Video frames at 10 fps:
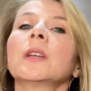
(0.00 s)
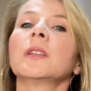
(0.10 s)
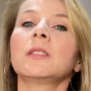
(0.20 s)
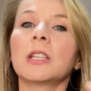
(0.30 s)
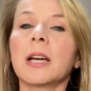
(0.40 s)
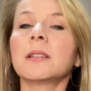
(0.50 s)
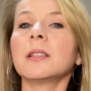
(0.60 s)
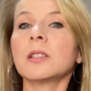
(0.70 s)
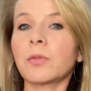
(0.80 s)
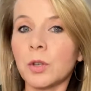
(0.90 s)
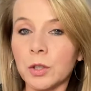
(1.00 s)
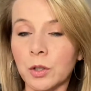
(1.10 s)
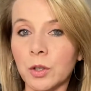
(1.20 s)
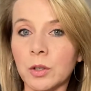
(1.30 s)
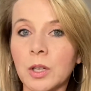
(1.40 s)
chan is for a
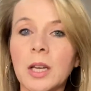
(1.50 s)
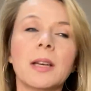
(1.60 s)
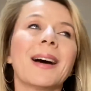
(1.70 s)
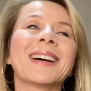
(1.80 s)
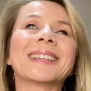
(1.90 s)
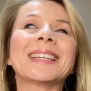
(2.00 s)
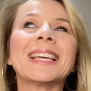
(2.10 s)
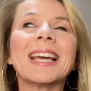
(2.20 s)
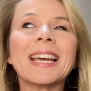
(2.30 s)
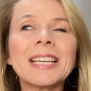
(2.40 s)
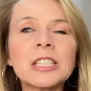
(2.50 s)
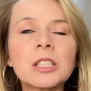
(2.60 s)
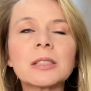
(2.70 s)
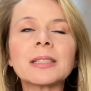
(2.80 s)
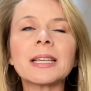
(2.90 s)
girl.
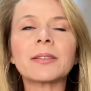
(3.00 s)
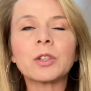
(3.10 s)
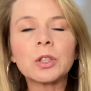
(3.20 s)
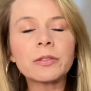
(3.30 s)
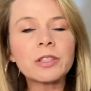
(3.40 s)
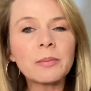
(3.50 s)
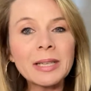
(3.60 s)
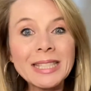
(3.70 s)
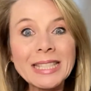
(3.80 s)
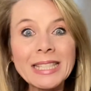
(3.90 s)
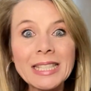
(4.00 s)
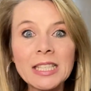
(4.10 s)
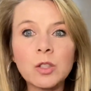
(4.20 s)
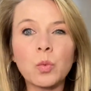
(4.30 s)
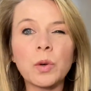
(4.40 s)
Occasionally, I've heard of some
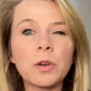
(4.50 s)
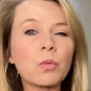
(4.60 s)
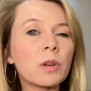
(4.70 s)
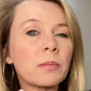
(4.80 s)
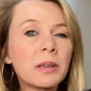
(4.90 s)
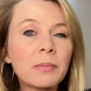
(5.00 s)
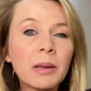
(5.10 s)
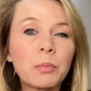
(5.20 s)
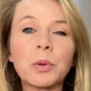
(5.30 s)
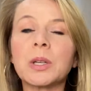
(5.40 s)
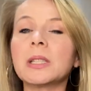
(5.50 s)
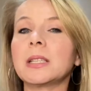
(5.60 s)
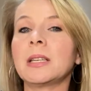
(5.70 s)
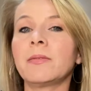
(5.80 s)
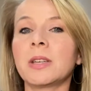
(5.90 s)
instances where women may put
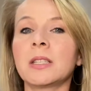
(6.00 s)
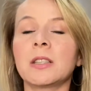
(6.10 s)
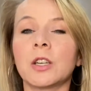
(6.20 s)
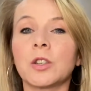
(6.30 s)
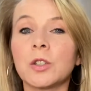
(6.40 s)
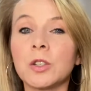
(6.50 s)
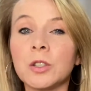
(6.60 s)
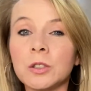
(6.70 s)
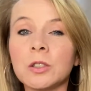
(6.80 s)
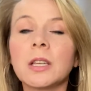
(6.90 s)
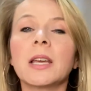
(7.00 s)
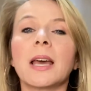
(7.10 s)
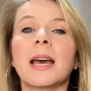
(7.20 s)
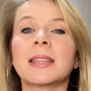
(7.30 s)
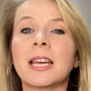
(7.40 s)
even the kun
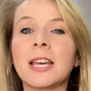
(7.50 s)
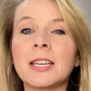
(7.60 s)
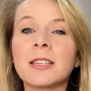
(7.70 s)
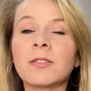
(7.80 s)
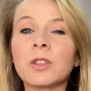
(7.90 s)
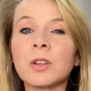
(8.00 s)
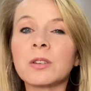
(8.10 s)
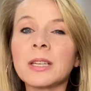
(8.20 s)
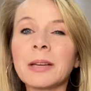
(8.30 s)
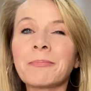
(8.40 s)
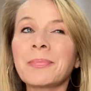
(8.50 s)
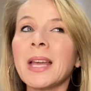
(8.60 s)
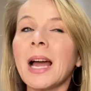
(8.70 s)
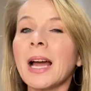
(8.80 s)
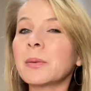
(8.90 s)
at the end of their name.
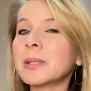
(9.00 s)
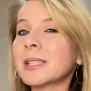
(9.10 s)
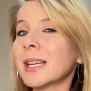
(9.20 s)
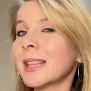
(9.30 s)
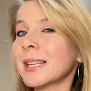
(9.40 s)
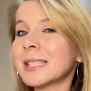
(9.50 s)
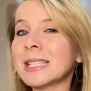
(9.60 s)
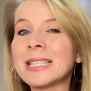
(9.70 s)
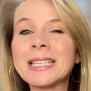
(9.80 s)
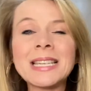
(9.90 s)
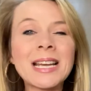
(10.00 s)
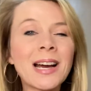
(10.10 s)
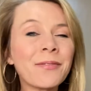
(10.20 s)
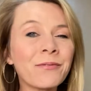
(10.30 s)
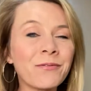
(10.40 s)
I would say that's
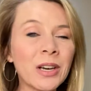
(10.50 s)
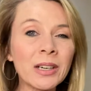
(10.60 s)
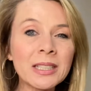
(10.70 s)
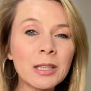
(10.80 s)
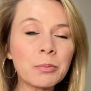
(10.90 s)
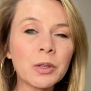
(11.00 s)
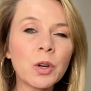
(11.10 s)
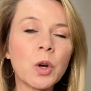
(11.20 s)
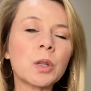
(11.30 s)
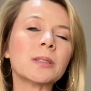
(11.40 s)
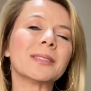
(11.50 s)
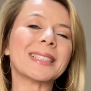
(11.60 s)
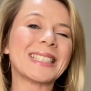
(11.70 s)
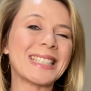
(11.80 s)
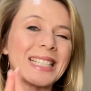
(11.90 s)
not very typical.
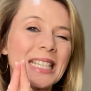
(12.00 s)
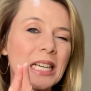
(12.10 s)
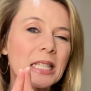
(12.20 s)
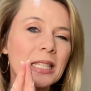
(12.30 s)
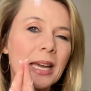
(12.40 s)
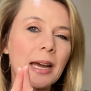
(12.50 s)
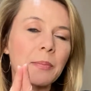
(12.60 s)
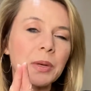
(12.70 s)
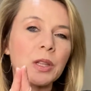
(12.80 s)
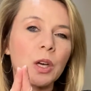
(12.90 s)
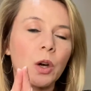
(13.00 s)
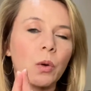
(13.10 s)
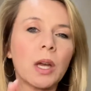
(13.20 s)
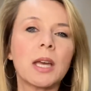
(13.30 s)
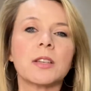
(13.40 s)
It does happen though.
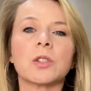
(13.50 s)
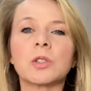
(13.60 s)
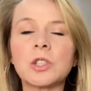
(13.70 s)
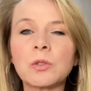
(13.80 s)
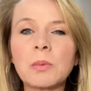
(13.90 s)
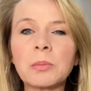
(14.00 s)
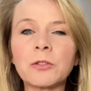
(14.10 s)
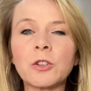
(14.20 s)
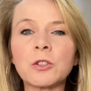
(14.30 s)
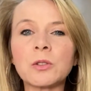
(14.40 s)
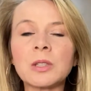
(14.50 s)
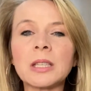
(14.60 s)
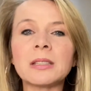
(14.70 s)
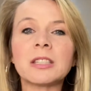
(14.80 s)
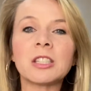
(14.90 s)
So just remember, if you're
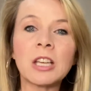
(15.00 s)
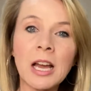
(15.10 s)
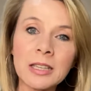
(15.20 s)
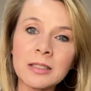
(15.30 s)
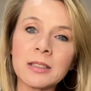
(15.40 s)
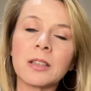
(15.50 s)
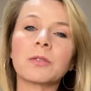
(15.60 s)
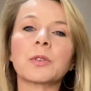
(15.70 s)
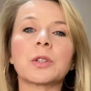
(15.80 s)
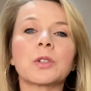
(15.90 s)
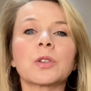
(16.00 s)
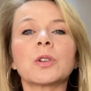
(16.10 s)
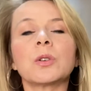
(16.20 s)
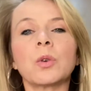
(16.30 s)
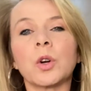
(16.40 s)
using chan for the
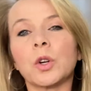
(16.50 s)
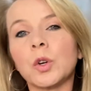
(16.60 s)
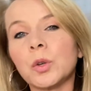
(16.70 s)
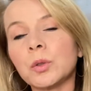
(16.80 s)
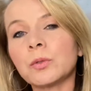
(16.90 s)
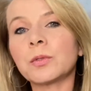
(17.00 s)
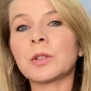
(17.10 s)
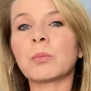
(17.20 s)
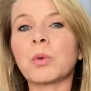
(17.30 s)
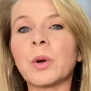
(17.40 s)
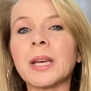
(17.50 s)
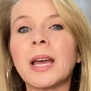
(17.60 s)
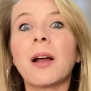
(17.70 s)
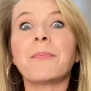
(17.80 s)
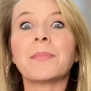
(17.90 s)
girl or kun for the boy,
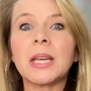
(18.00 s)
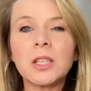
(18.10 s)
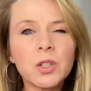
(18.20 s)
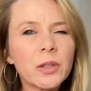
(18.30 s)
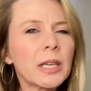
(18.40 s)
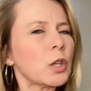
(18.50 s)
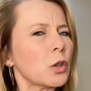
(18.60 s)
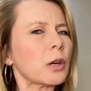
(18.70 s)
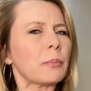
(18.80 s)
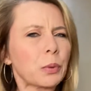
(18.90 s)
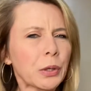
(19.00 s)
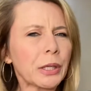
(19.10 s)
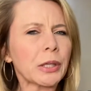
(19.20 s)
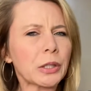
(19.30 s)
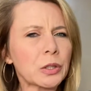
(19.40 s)
make sure that you're on
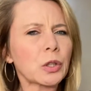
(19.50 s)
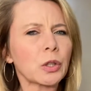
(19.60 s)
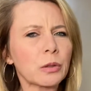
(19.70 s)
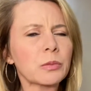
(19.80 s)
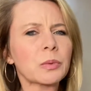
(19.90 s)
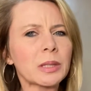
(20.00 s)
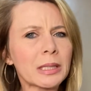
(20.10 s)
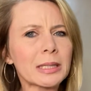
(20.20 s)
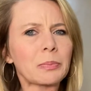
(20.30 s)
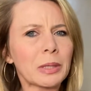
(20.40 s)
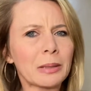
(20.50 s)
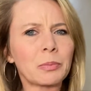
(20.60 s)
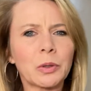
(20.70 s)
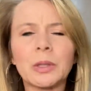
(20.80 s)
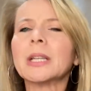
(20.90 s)
pretty good terms with these
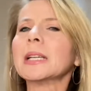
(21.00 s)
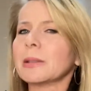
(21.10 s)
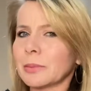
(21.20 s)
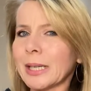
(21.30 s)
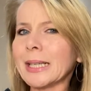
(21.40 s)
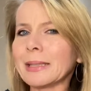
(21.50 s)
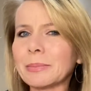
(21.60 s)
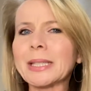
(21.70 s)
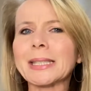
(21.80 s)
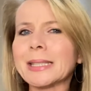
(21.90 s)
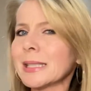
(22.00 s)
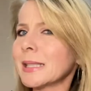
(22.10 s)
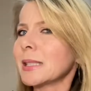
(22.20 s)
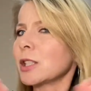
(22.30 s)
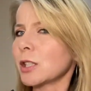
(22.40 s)
people, right? Because this
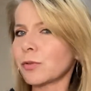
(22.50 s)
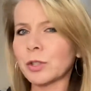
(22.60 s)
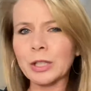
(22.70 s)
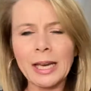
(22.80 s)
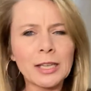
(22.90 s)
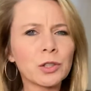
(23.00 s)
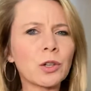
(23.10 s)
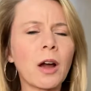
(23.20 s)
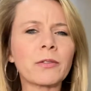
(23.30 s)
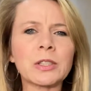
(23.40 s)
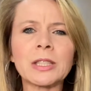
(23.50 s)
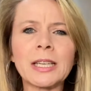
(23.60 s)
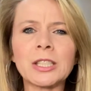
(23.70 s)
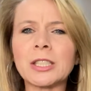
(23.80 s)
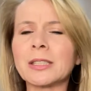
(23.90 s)
is just for a casual
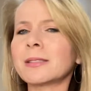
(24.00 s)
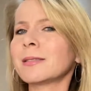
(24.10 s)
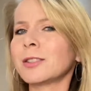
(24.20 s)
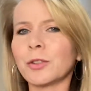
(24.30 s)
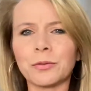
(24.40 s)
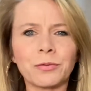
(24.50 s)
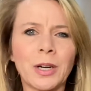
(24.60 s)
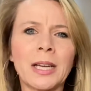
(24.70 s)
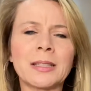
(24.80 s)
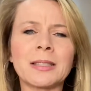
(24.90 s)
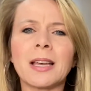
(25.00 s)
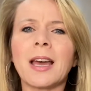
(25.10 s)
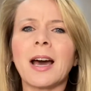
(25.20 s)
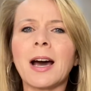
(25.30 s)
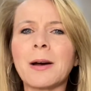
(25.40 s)
conversation, your friends.
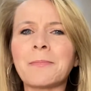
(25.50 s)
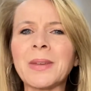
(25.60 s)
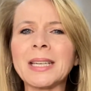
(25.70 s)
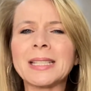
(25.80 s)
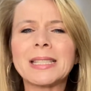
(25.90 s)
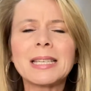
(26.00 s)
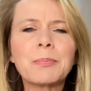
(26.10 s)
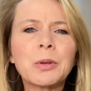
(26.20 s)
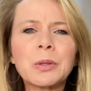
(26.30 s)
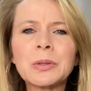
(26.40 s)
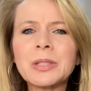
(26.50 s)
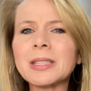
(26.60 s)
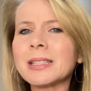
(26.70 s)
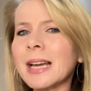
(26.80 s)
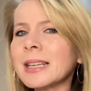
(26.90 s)
In a typical
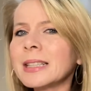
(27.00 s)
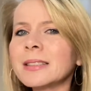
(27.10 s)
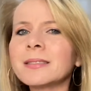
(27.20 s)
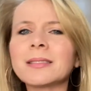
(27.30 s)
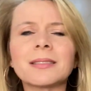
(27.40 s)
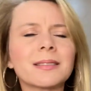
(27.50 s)
setting,